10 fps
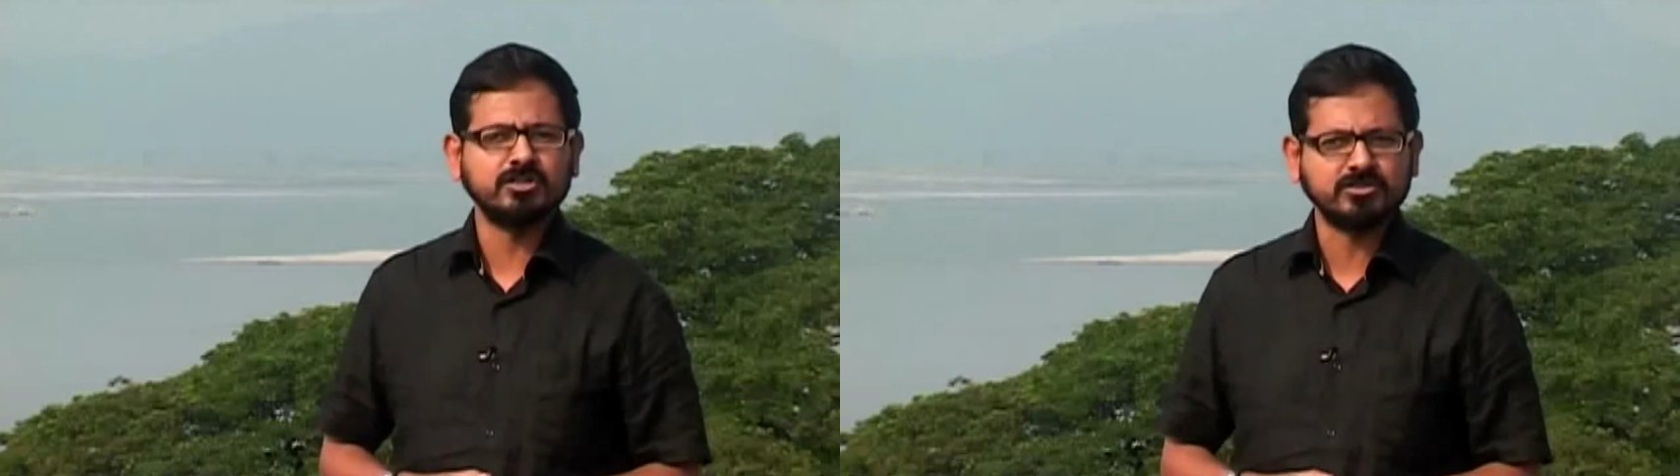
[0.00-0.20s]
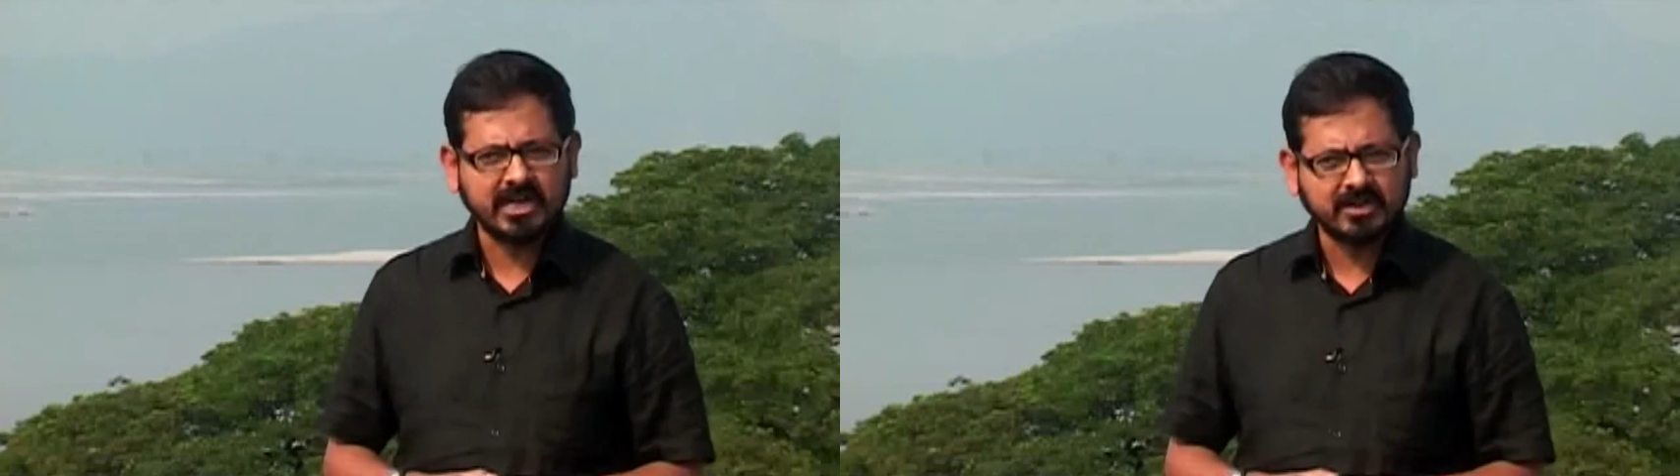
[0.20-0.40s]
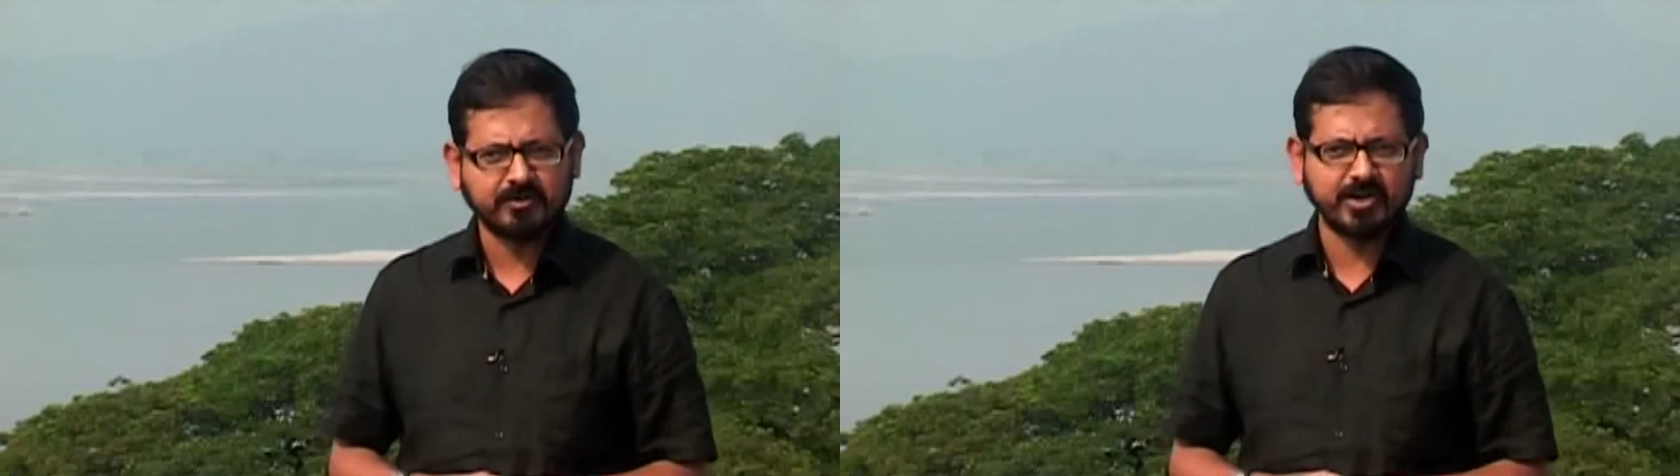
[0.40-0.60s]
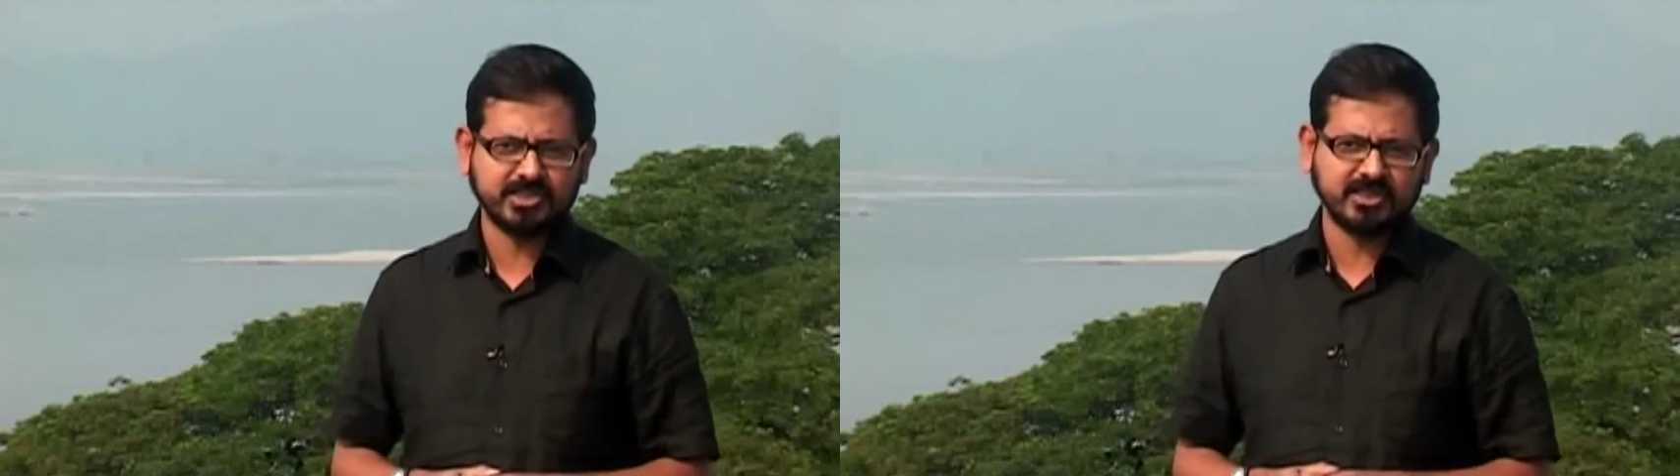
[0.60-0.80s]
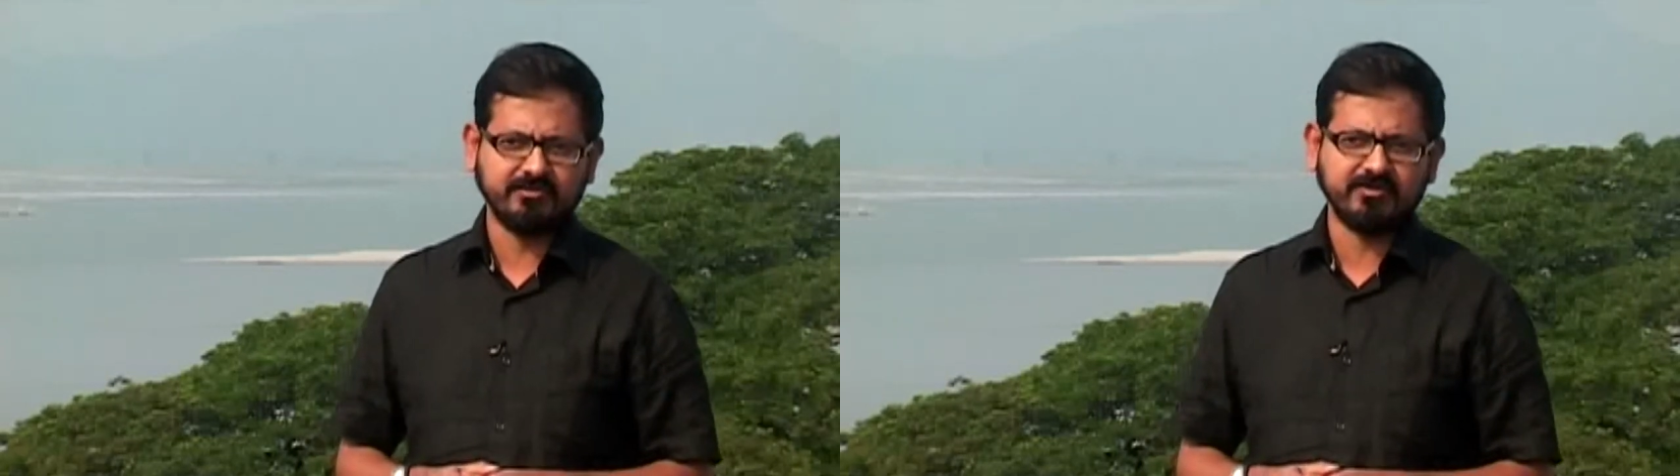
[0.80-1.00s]
Society for
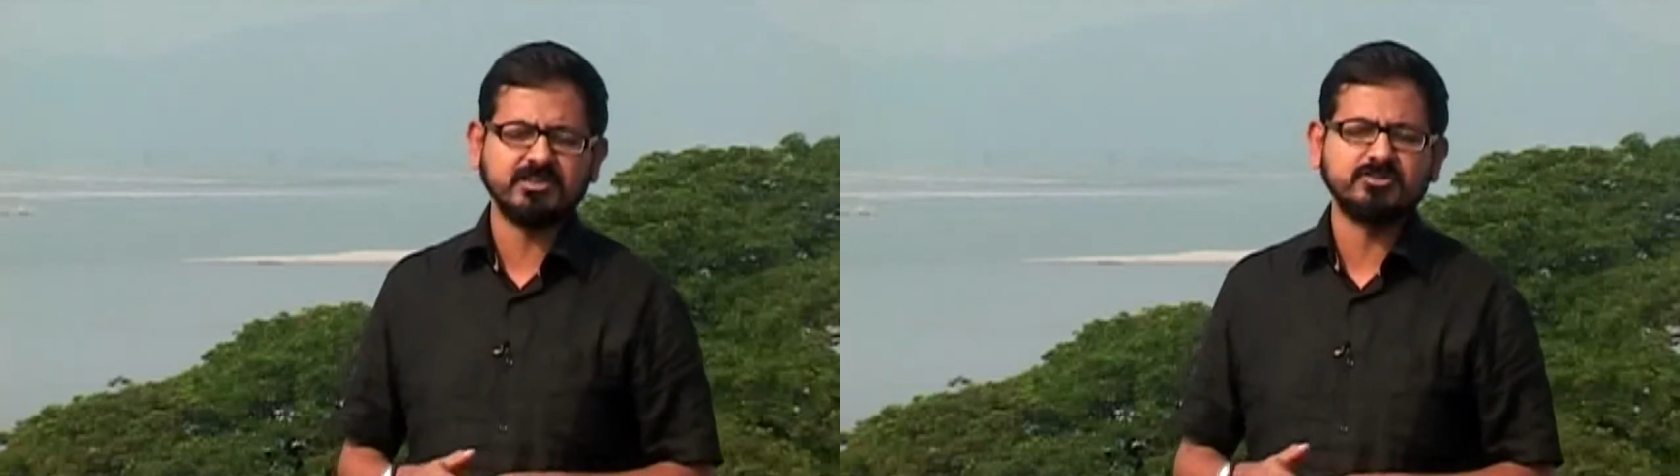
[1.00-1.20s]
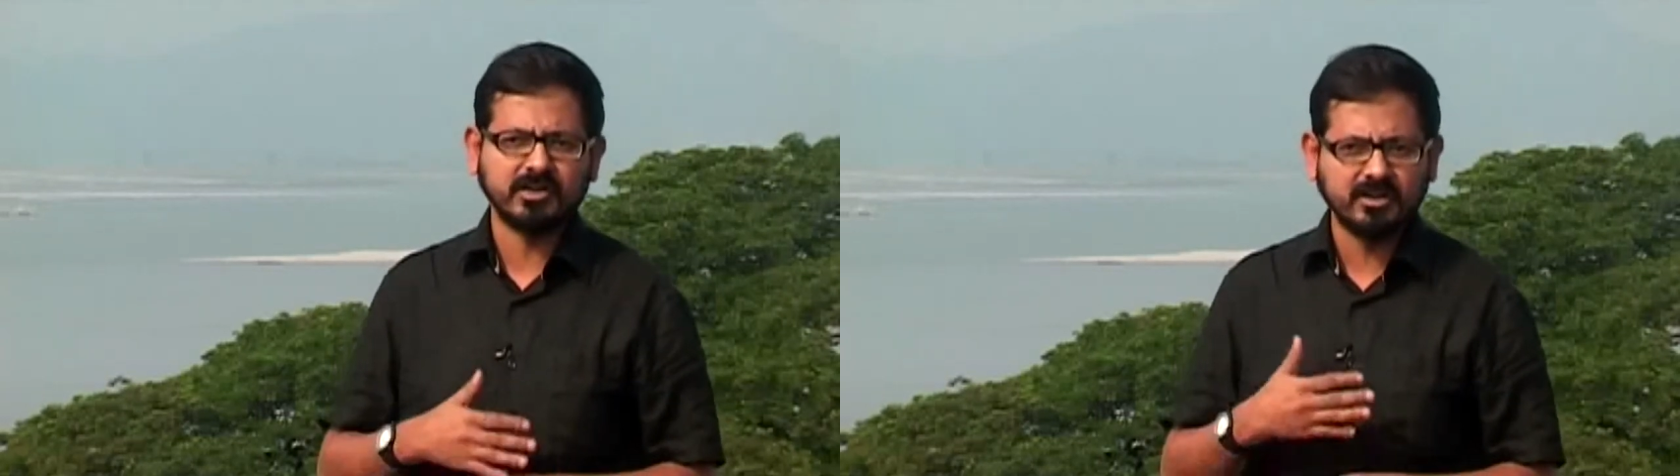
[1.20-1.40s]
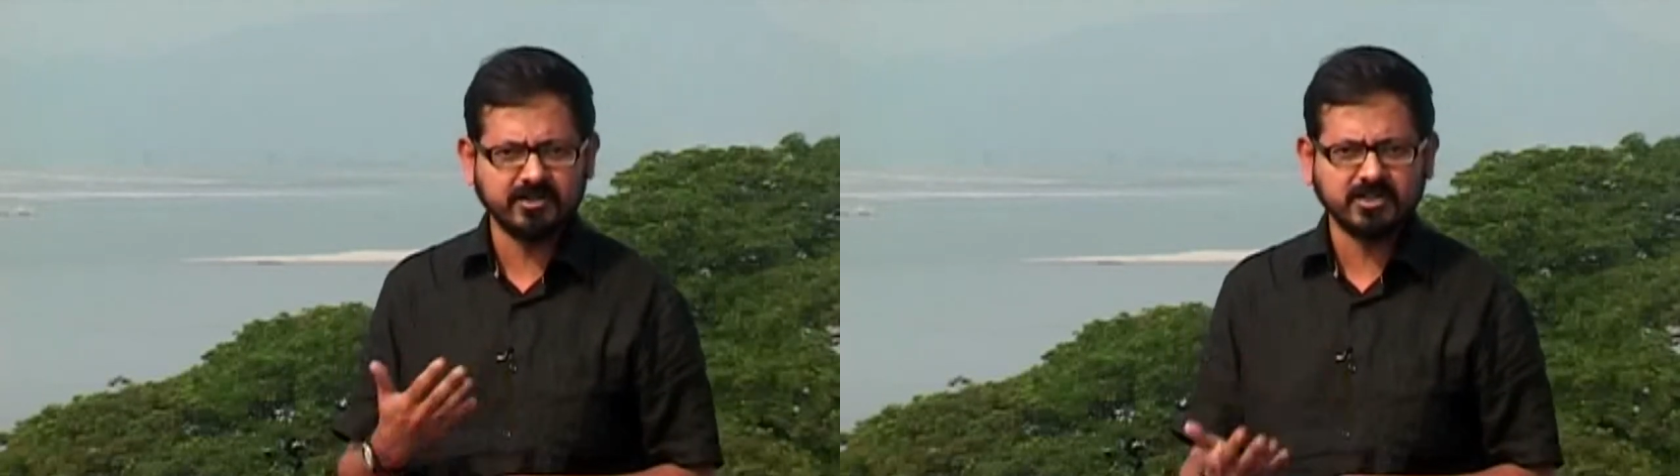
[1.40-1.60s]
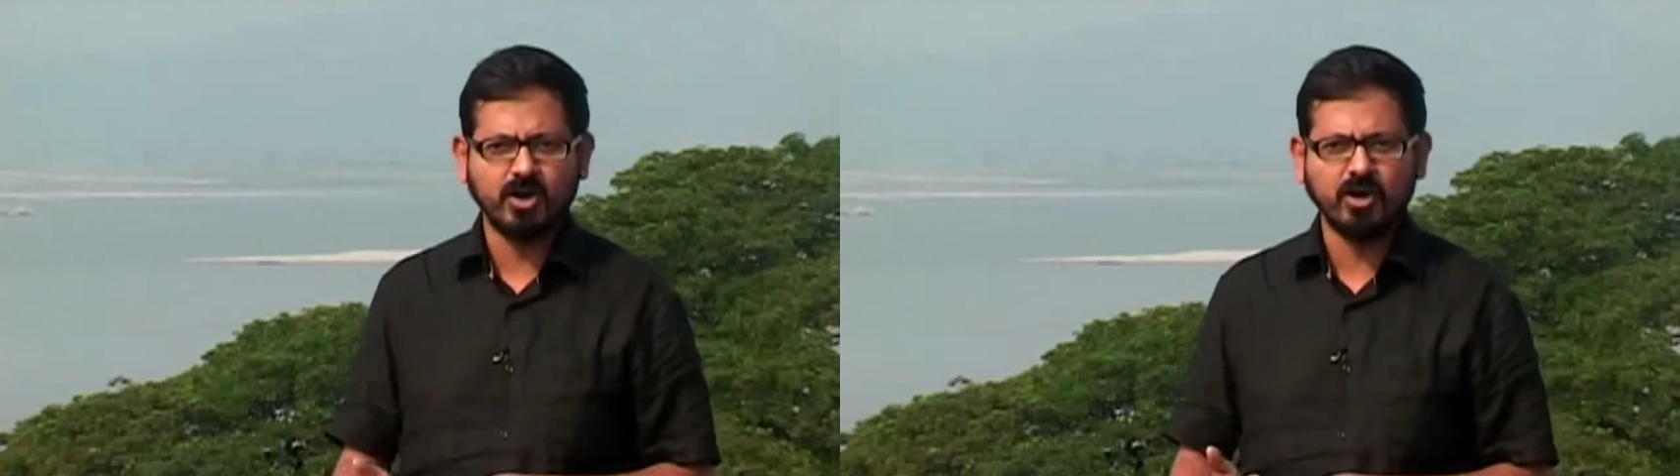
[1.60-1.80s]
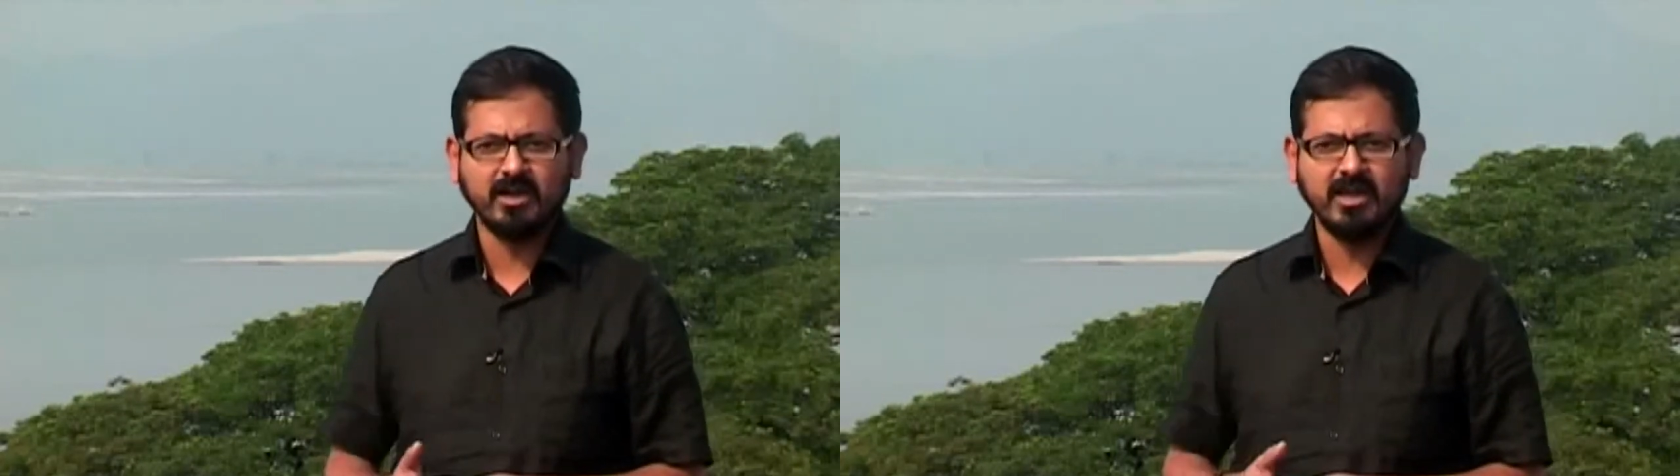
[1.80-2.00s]
Asian Affairs to give a
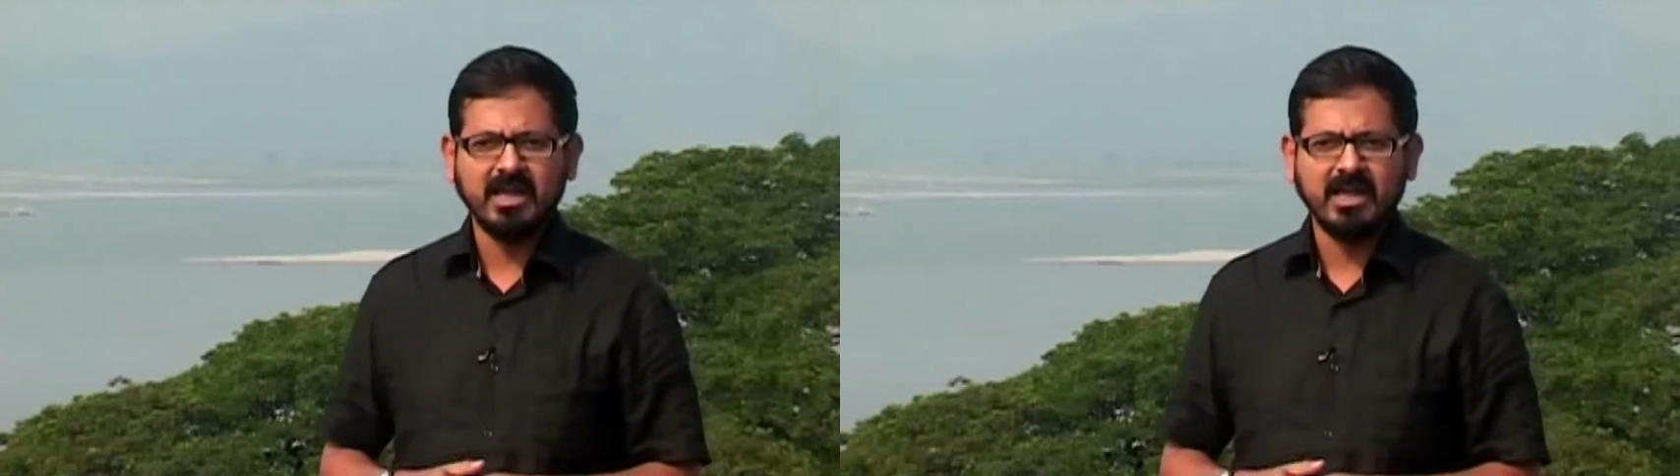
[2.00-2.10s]
talk.